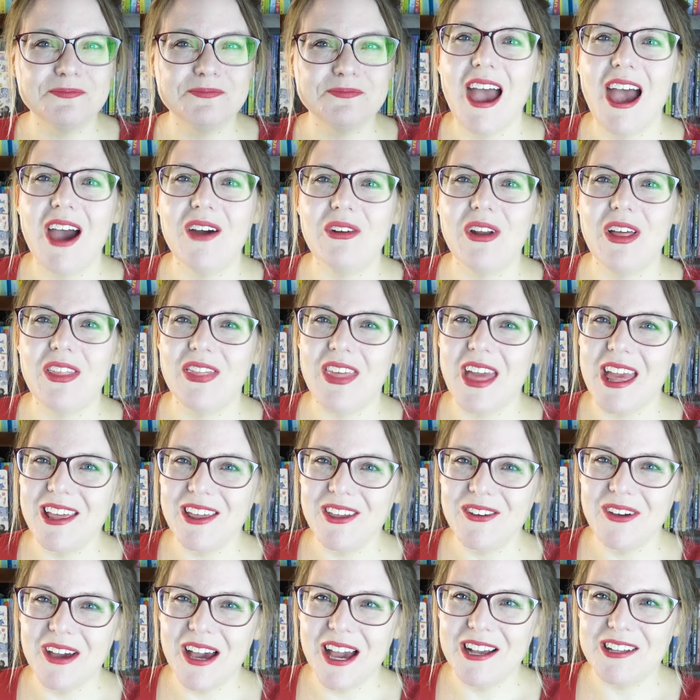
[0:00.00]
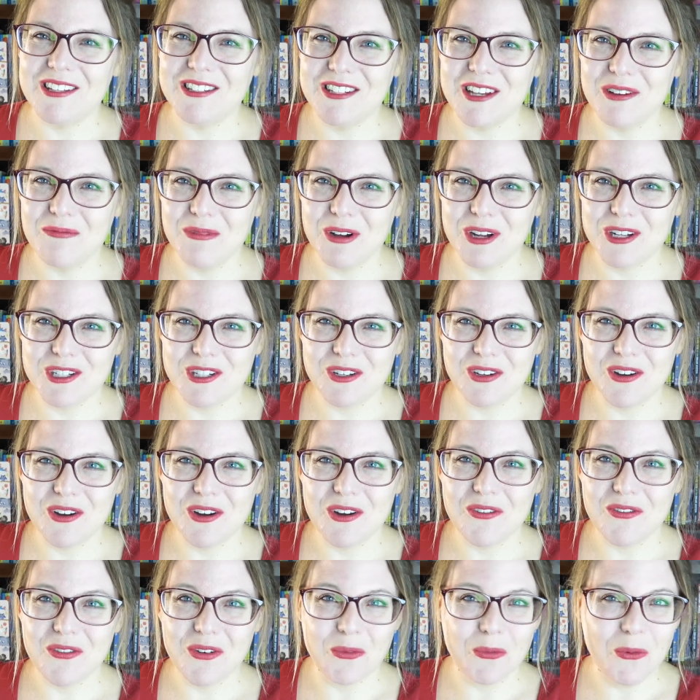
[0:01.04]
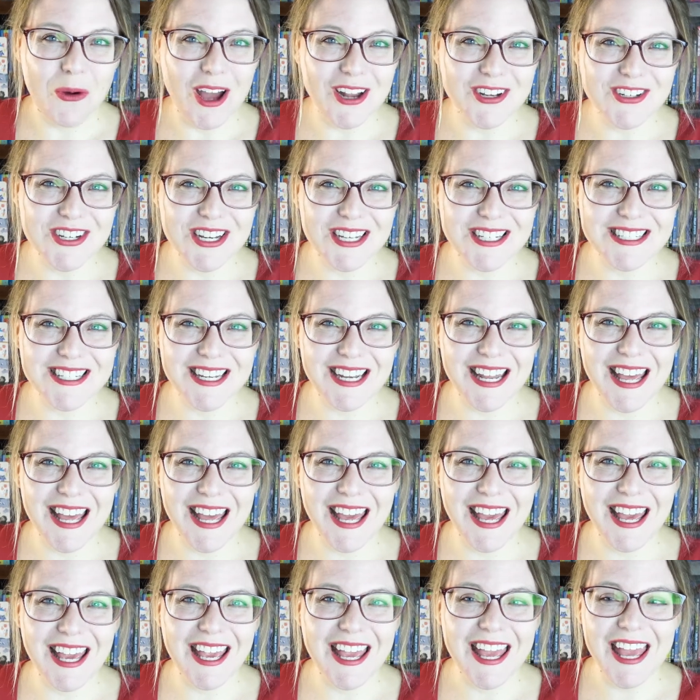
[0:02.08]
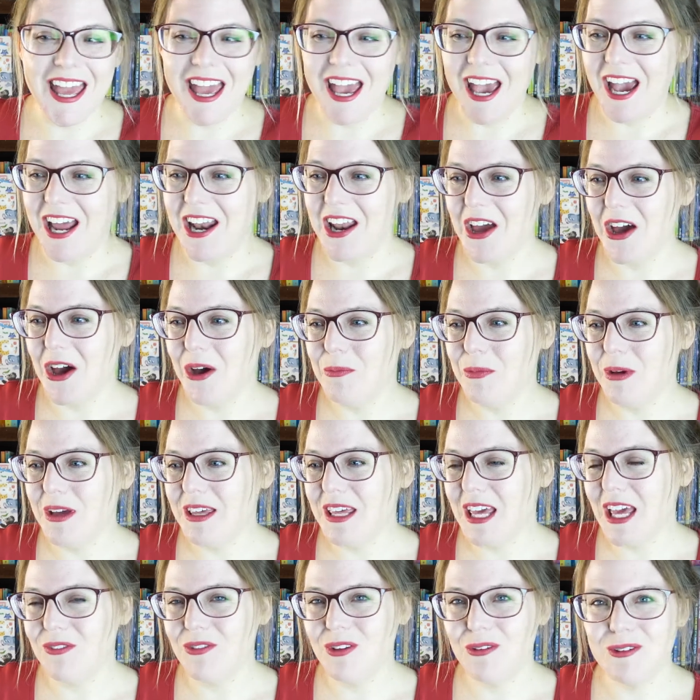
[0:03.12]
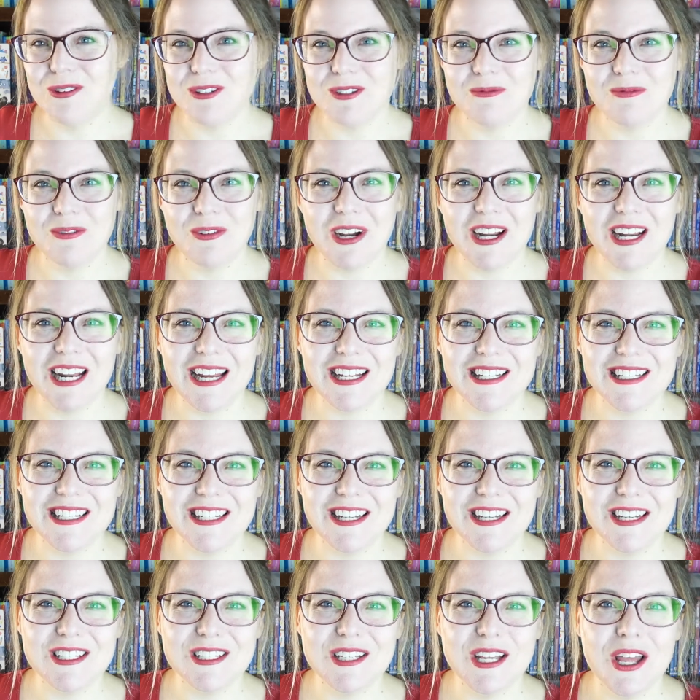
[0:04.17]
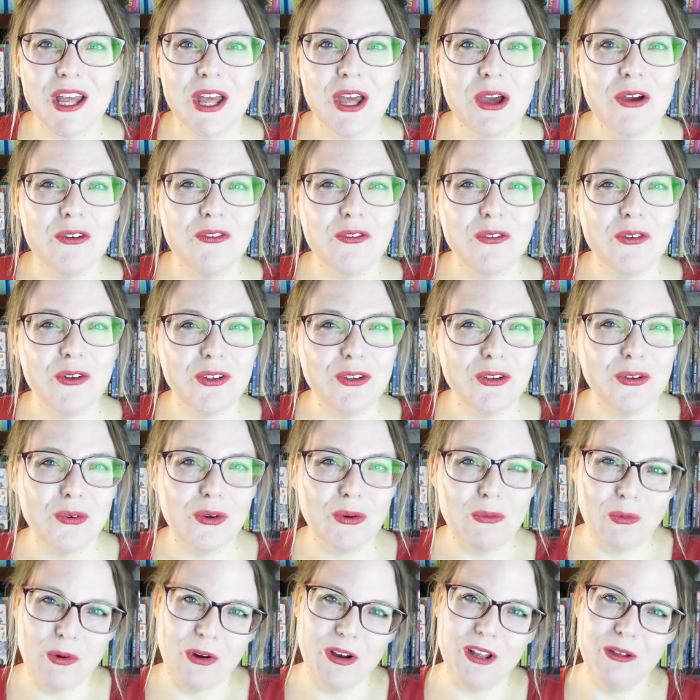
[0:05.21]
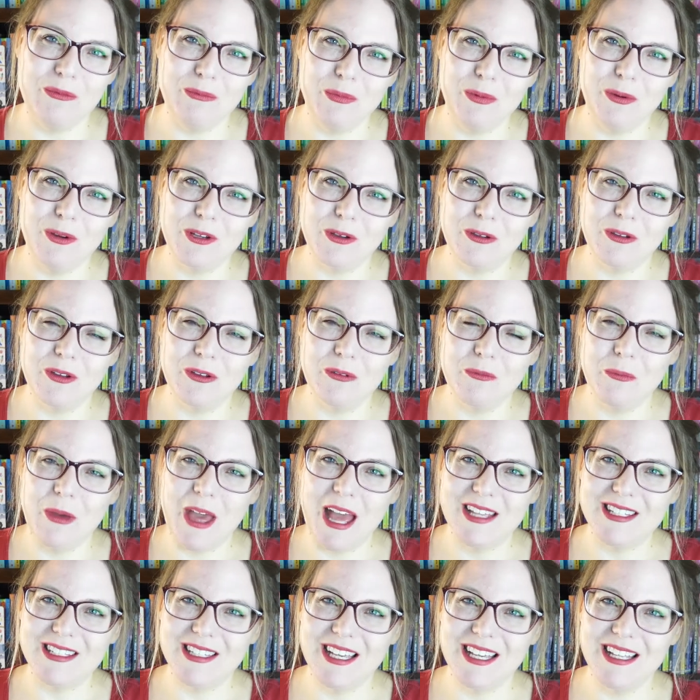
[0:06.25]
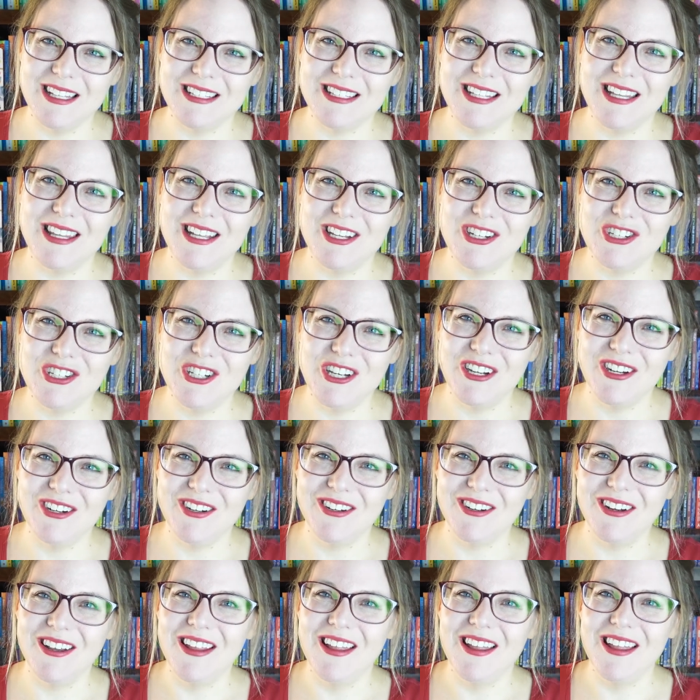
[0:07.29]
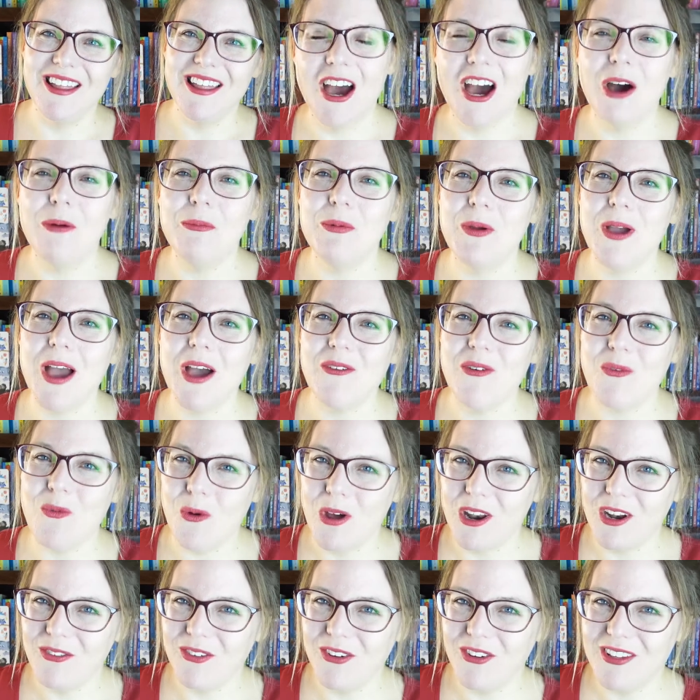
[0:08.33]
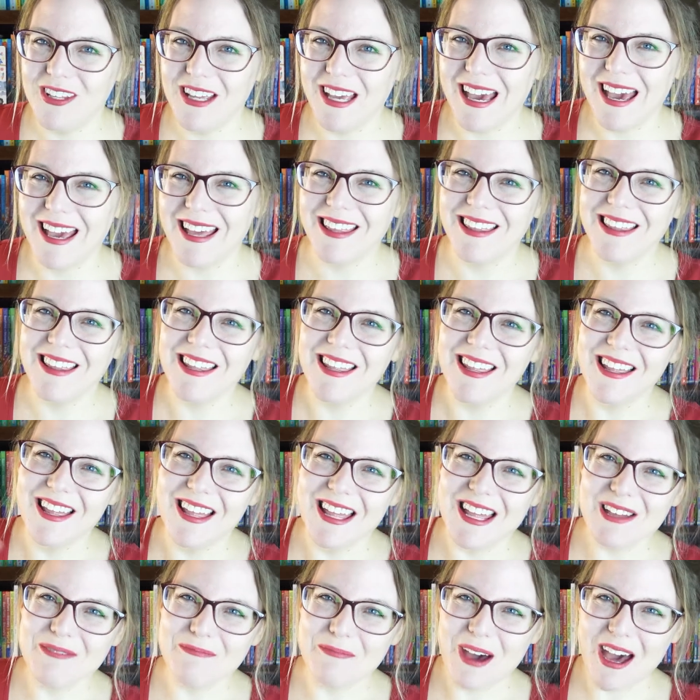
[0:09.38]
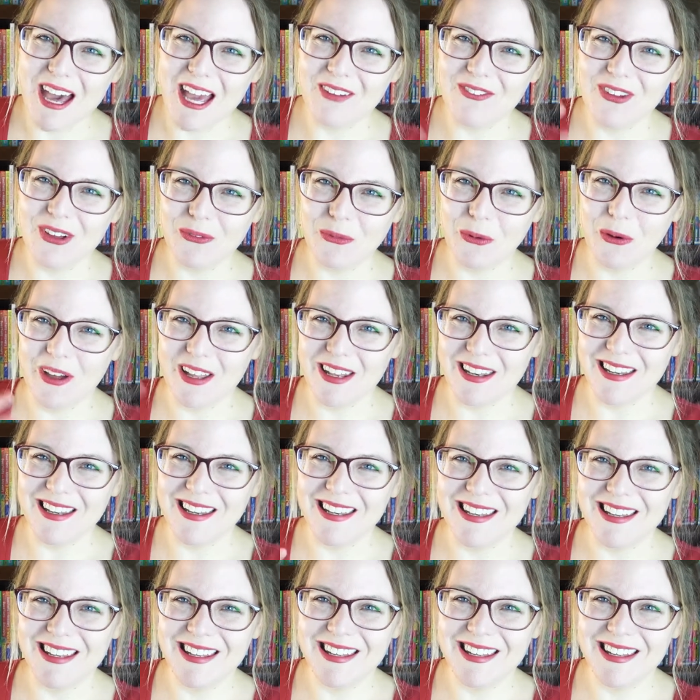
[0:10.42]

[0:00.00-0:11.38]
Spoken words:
I want to thank you guys so much for watching today, and I hope I gave you some great ideas for your morning book baskets this year. Hope you have a wonderful day. Bye everyone.